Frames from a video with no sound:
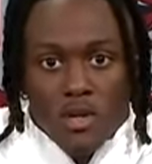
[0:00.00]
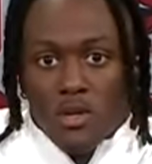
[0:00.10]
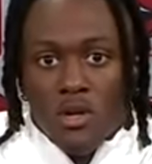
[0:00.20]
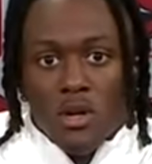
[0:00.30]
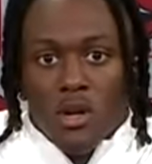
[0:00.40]

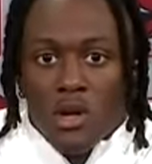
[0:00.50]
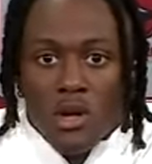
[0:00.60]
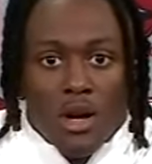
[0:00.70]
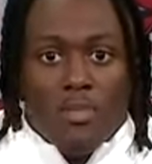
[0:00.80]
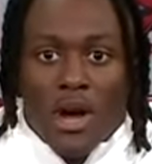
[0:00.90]
So
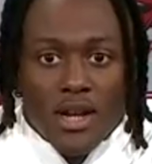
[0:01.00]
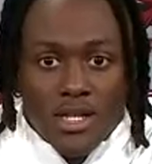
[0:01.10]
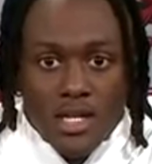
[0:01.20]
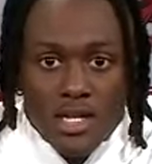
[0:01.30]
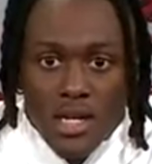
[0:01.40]
I'm proud
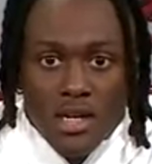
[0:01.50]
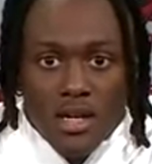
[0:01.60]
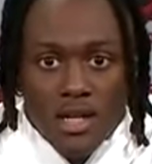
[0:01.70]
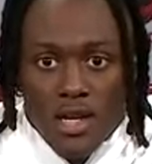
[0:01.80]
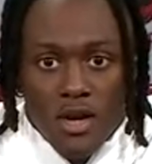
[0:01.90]
of TJ.
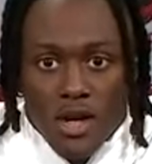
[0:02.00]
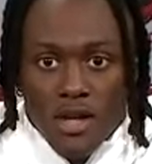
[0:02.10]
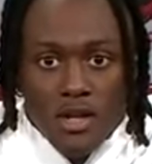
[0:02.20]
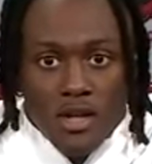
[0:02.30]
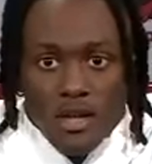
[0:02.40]
He did
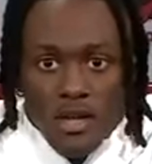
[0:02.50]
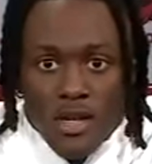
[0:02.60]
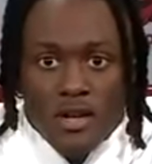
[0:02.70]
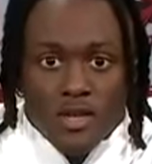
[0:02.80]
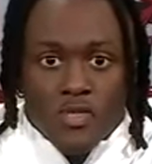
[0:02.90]
great,
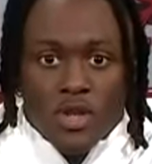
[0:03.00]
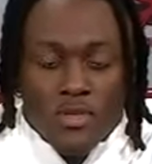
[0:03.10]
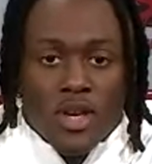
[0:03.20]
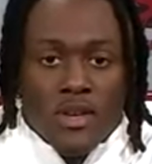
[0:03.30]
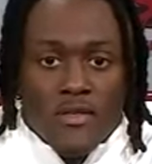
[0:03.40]
and that was
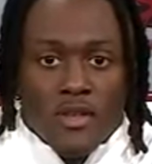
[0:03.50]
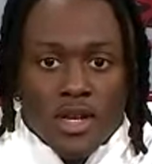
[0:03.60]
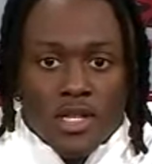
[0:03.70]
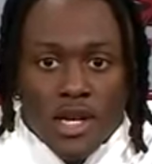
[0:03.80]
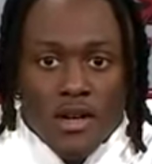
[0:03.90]
really big for
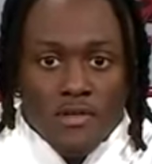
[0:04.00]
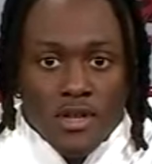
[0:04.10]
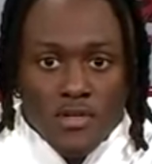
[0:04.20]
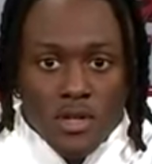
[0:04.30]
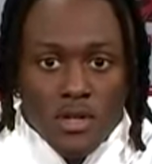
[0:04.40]
his
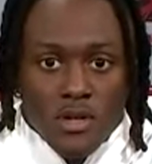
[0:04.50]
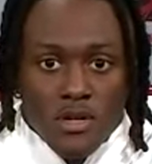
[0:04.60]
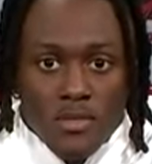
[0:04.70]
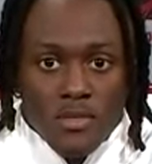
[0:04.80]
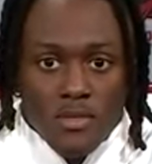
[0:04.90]
confidence for sure.